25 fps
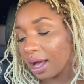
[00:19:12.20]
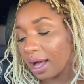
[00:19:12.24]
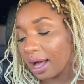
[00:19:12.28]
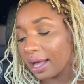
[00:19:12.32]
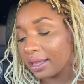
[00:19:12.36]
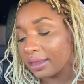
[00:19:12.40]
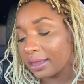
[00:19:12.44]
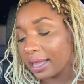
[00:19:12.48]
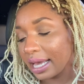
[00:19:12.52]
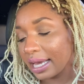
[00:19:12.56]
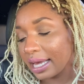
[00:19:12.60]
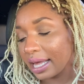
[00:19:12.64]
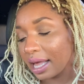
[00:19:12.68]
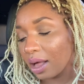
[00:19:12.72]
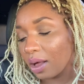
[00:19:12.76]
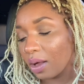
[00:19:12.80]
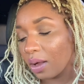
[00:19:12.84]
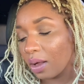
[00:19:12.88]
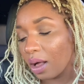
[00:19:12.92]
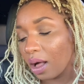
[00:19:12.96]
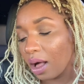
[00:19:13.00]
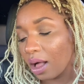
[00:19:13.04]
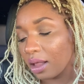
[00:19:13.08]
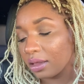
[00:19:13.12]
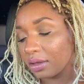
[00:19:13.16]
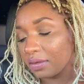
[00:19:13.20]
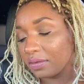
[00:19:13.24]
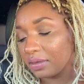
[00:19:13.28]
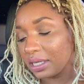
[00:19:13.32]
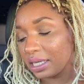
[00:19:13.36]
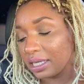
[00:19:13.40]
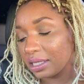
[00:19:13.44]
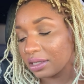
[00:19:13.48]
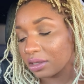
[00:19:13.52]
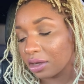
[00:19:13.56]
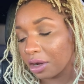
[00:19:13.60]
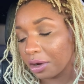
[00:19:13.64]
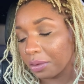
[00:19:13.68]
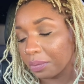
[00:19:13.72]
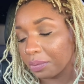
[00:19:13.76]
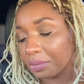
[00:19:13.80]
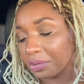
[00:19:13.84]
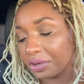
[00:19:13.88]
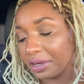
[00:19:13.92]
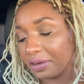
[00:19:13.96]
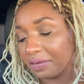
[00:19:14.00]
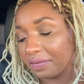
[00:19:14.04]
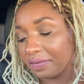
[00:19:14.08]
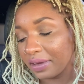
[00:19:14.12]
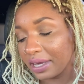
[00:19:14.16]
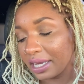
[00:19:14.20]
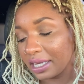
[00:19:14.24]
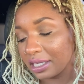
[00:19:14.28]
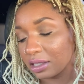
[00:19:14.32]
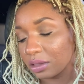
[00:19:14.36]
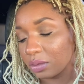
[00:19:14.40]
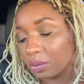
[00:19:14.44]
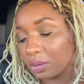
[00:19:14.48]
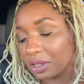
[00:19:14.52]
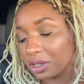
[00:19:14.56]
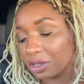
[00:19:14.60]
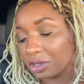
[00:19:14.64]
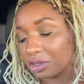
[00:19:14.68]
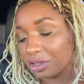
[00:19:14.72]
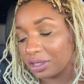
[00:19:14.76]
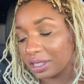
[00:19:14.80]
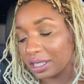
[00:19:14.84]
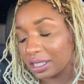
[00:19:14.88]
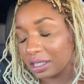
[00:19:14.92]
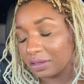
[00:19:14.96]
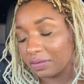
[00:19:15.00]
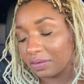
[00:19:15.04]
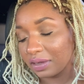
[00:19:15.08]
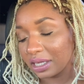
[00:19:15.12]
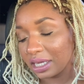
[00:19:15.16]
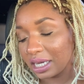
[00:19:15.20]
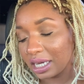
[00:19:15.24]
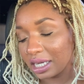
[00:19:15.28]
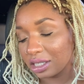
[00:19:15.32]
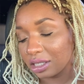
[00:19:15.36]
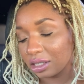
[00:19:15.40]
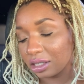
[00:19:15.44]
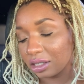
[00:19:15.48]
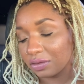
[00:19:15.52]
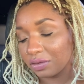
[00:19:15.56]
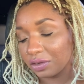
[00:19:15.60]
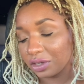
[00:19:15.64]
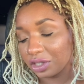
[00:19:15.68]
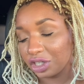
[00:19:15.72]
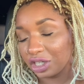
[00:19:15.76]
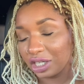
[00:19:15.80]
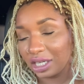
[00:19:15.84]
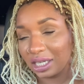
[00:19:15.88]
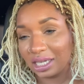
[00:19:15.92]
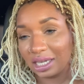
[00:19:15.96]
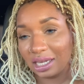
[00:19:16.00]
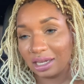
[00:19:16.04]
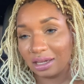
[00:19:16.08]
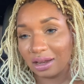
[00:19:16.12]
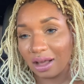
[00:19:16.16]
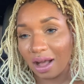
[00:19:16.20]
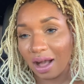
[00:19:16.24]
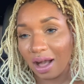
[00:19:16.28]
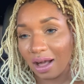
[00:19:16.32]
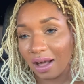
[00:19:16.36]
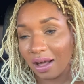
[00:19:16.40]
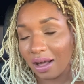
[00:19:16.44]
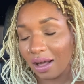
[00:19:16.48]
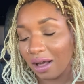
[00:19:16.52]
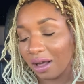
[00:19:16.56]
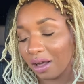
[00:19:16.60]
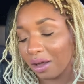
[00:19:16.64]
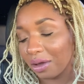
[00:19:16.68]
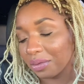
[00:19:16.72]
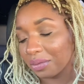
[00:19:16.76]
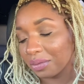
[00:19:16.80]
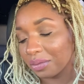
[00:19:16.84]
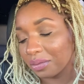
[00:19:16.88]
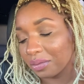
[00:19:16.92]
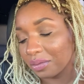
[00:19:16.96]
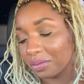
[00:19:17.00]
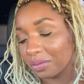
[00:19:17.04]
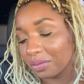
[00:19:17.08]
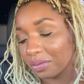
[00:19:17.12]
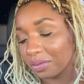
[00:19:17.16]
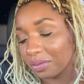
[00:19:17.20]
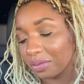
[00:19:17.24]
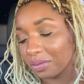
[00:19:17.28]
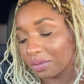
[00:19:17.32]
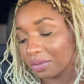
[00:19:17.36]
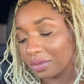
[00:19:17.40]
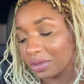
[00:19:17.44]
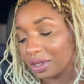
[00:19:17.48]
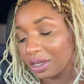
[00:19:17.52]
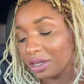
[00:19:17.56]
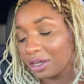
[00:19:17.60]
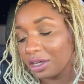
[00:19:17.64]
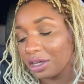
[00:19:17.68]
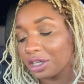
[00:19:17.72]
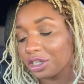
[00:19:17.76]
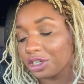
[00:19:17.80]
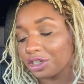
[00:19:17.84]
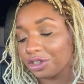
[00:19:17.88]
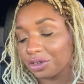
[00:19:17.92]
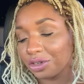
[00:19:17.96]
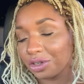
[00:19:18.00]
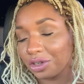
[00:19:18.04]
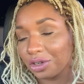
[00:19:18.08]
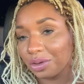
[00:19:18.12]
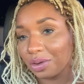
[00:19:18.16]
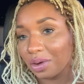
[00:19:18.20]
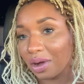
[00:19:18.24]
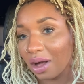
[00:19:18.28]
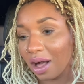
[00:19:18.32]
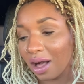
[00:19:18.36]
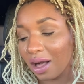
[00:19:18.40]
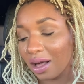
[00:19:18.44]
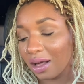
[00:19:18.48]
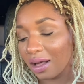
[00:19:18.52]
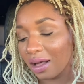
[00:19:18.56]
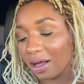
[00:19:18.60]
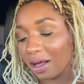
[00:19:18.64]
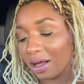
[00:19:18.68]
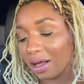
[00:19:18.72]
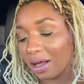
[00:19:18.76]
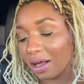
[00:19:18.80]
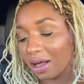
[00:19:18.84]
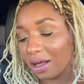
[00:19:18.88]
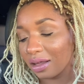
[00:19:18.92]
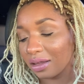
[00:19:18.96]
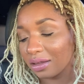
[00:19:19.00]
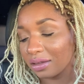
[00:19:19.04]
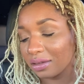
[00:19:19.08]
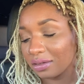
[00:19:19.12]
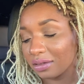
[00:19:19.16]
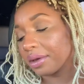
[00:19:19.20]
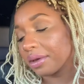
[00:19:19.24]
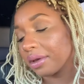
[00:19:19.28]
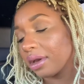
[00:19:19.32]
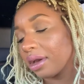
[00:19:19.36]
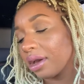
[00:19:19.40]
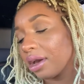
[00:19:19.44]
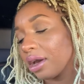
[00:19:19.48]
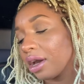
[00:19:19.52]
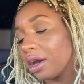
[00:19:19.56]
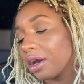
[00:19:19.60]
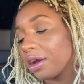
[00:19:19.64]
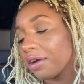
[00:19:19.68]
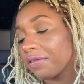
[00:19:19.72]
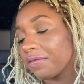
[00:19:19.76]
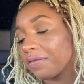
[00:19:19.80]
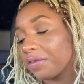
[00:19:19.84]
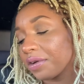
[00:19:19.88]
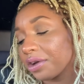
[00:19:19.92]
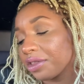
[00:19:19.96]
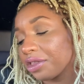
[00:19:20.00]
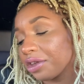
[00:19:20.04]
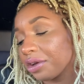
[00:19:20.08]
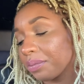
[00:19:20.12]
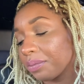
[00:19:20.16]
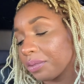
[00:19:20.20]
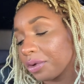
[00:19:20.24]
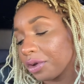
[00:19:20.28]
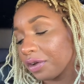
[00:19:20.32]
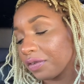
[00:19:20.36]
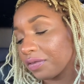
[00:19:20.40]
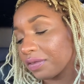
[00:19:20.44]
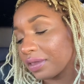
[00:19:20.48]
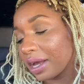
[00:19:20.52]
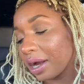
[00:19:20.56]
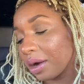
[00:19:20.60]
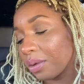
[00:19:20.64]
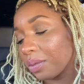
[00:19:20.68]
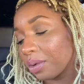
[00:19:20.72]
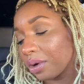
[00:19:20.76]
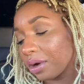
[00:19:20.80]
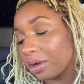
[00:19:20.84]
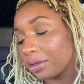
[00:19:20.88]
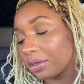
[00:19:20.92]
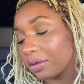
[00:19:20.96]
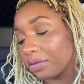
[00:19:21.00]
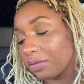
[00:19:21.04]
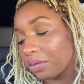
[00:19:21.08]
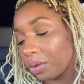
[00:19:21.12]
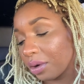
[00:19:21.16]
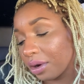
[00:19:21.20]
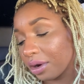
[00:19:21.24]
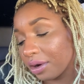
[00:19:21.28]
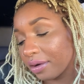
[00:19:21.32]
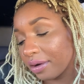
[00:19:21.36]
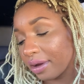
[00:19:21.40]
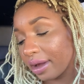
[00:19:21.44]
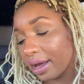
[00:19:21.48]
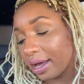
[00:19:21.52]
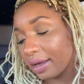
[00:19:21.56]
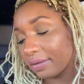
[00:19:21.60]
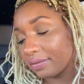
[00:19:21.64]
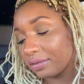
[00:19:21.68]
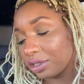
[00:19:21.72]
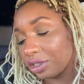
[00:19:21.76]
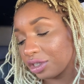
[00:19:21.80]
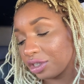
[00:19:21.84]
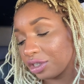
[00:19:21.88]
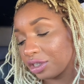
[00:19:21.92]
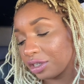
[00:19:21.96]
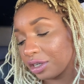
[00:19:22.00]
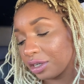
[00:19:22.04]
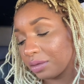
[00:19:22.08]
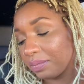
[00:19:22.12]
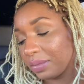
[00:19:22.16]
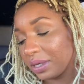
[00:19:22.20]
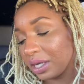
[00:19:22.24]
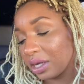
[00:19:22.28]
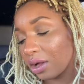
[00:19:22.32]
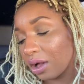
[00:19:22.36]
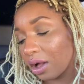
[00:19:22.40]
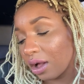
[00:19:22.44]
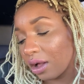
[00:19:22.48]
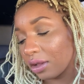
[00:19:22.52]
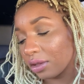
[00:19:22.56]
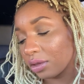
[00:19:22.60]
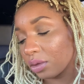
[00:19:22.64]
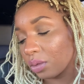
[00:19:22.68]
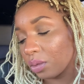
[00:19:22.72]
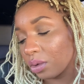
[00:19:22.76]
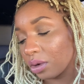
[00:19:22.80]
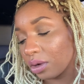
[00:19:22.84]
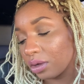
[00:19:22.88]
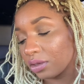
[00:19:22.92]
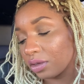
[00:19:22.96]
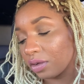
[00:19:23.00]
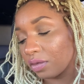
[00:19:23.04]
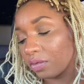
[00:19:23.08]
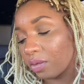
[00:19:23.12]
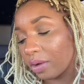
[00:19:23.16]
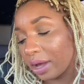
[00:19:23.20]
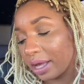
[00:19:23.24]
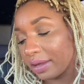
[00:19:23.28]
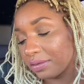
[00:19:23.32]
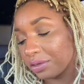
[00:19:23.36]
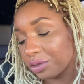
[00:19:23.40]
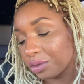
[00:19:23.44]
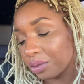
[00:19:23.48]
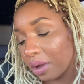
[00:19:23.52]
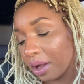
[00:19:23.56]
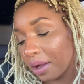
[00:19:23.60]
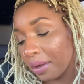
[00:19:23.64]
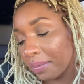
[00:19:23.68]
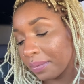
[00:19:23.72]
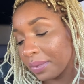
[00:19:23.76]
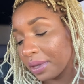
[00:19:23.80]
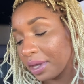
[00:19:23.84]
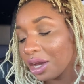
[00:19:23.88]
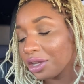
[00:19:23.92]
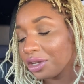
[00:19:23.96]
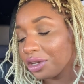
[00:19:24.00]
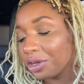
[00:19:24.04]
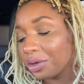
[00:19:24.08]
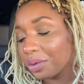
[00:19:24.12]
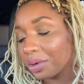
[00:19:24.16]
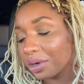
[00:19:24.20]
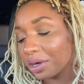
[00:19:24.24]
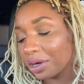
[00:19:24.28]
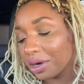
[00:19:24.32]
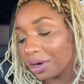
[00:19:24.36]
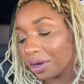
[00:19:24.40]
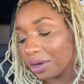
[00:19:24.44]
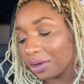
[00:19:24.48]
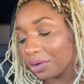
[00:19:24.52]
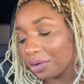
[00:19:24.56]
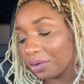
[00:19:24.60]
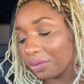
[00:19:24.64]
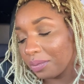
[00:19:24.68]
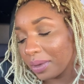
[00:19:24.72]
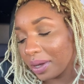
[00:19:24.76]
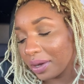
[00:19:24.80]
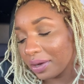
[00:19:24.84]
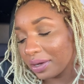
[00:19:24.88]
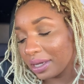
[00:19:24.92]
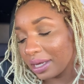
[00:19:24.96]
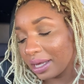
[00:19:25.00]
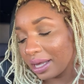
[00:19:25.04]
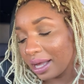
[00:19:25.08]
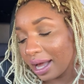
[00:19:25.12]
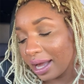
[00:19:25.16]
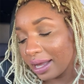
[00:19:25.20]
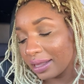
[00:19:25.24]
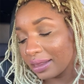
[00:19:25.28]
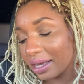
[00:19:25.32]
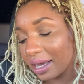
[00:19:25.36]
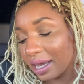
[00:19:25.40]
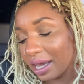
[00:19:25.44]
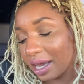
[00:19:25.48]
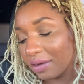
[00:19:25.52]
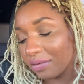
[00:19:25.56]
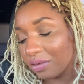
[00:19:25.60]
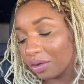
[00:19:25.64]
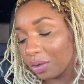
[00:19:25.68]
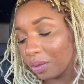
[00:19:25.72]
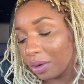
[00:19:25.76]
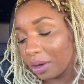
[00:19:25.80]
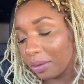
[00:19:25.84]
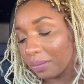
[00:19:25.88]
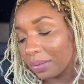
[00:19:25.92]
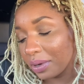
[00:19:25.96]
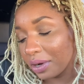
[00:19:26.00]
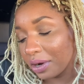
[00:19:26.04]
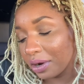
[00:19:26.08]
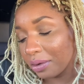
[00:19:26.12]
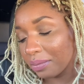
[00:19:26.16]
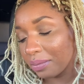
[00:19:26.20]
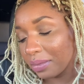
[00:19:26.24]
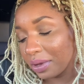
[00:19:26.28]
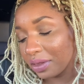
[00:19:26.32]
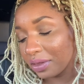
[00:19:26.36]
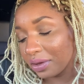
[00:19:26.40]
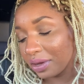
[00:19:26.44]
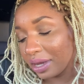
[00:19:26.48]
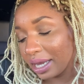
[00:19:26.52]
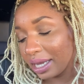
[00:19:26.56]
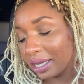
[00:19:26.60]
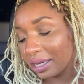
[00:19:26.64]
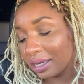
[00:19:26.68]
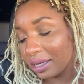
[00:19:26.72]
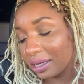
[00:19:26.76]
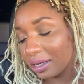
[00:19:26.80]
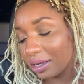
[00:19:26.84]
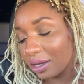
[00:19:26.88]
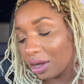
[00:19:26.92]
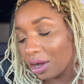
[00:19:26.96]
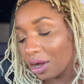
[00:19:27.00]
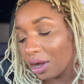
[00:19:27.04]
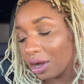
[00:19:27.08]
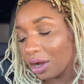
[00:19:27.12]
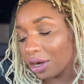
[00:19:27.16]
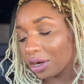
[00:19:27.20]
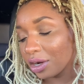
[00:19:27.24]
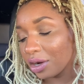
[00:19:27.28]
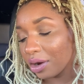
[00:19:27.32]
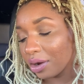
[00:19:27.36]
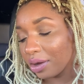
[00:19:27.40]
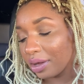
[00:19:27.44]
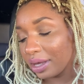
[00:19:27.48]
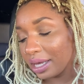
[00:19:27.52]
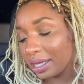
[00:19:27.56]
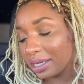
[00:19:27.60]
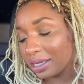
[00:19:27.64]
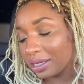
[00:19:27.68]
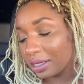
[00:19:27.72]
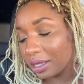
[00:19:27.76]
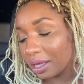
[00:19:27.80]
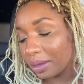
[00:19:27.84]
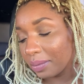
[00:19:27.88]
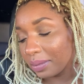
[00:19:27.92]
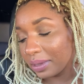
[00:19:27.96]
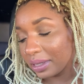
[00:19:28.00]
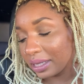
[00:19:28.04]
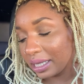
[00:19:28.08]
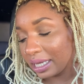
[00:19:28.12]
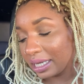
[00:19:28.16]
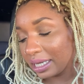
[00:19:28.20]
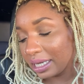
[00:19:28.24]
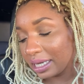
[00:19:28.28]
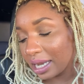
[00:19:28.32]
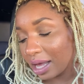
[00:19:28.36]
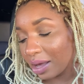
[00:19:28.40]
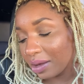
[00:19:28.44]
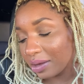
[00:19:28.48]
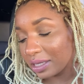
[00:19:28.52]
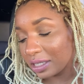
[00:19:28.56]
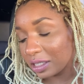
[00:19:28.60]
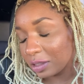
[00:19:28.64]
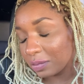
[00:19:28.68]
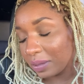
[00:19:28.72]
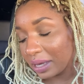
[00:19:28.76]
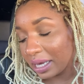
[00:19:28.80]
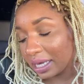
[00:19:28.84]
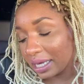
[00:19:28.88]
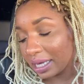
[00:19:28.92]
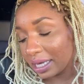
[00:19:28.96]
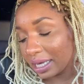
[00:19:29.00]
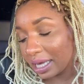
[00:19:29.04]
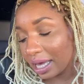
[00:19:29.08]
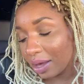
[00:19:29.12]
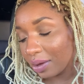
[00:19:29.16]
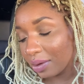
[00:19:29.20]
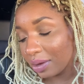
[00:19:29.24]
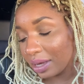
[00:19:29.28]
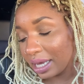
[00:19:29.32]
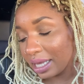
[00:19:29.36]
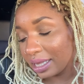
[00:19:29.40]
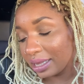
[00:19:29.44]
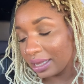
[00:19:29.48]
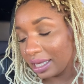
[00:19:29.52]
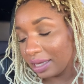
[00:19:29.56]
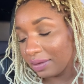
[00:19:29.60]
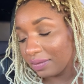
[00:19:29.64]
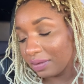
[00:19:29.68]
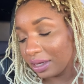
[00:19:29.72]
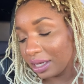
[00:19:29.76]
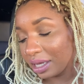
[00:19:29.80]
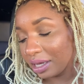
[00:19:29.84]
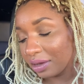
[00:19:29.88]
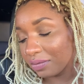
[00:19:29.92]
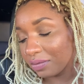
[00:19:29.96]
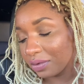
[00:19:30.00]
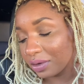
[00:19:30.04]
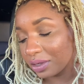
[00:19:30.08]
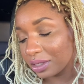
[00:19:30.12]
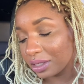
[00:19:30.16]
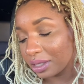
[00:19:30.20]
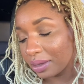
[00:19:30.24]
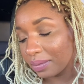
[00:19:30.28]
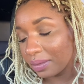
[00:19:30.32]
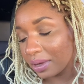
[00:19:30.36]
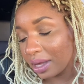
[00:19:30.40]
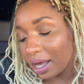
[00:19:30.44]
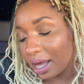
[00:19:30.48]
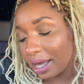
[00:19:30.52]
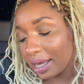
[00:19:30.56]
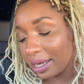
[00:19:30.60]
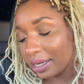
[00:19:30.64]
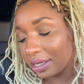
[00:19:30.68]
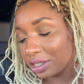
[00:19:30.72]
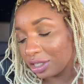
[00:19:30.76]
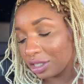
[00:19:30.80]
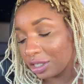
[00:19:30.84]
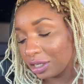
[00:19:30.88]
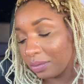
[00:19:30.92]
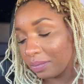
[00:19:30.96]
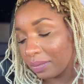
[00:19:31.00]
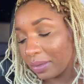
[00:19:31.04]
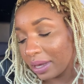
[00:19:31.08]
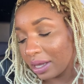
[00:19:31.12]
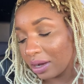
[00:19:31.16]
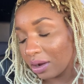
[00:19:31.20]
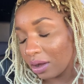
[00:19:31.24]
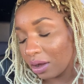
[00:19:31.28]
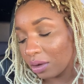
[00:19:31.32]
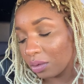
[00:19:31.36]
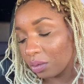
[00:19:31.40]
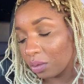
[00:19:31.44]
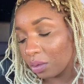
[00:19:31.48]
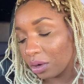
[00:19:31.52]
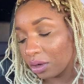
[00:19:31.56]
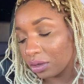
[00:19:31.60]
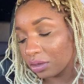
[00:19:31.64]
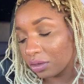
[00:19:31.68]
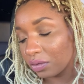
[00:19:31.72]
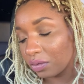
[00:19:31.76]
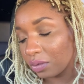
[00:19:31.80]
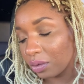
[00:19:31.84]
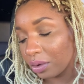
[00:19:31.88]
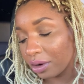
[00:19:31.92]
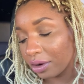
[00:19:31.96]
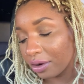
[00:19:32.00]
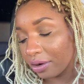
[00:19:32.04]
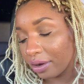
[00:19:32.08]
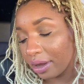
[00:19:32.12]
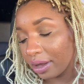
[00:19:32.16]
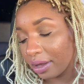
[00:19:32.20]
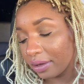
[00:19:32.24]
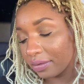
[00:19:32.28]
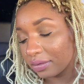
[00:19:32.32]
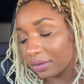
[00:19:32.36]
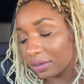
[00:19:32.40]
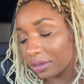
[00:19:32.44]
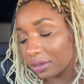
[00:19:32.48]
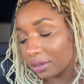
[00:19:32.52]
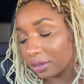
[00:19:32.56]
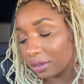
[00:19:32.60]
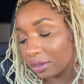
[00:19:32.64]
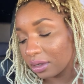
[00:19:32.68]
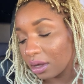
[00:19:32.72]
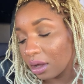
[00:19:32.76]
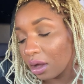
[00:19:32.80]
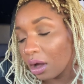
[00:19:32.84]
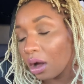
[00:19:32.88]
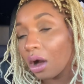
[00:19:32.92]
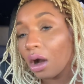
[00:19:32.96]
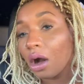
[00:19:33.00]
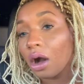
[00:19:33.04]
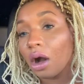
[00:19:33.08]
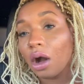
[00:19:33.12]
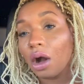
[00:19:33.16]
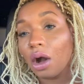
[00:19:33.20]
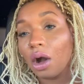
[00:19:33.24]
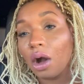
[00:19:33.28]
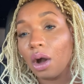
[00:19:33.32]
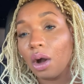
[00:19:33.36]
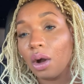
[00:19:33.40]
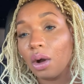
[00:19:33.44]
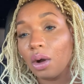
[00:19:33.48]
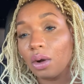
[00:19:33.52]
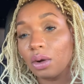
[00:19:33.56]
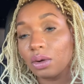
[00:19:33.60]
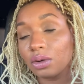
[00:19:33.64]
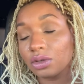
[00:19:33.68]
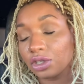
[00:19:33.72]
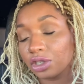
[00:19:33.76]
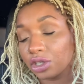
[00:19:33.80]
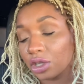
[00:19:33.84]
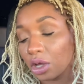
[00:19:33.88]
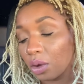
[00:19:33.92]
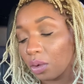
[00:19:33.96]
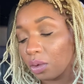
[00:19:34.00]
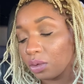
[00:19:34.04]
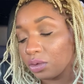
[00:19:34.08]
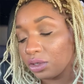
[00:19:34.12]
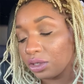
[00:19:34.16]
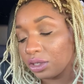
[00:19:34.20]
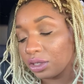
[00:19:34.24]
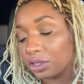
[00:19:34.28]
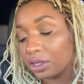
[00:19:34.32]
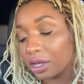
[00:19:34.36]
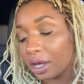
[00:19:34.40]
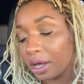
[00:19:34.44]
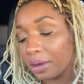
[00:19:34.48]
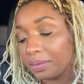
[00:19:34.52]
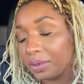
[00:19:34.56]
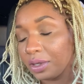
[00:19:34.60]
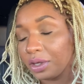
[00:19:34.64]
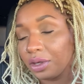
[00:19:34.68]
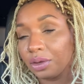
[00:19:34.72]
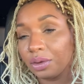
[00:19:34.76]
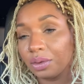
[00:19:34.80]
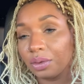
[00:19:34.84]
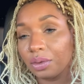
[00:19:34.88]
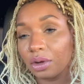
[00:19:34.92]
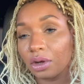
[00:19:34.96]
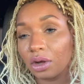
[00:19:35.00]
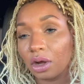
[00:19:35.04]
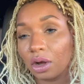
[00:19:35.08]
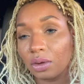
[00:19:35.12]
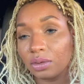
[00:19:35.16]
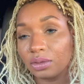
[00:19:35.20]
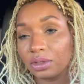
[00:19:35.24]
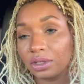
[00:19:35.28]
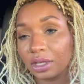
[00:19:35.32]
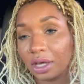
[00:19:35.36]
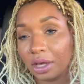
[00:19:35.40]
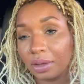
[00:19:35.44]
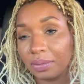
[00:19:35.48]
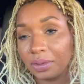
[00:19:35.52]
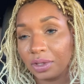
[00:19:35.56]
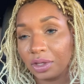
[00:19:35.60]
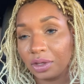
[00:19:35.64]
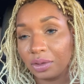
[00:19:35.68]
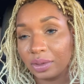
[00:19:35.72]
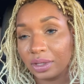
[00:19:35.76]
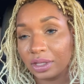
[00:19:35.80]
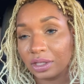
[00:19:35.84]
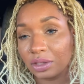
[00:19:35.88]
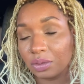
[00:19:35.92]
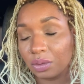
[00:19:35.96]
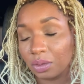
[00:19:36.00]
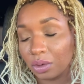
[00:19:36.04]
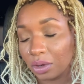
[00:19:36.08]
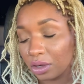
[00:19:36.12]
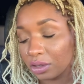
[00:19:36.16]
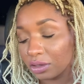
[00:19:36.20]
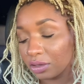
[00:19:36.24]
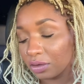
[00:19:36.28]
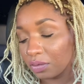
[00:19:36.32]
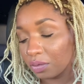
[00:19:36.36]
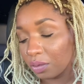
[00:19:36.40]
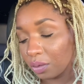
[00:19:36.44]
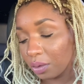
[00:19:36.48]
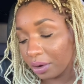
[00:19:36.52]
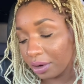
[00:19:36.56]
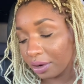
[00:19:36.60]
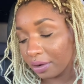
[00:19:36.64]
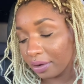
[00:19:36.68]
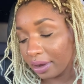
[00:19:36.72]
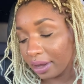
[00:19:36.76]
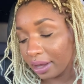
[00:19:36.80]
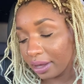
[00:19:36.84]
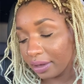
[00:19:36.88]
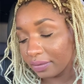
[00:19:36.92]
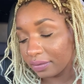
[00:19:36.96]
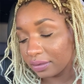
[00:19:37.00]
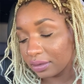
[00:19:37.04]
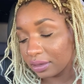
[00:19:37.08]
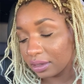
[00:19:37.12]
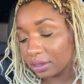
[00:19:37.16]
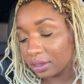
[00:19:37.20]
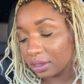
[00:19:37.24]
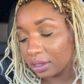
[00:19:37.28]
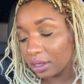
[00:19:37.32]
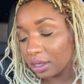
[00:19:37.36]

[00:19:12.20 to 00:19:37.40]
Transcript: I like how all of these are prefaced with their justifications for cheating. Ha ha. True. Ha ha ha. Further proof that World of Warcraft should be called World of Wife Swap. Knew a girl who married a guy that everyone but her mother hated. Girl ended up cleaning out his bank account and leaving him for some guy she met on World of Warcraft. Oh, so WOW is World of Warcraft.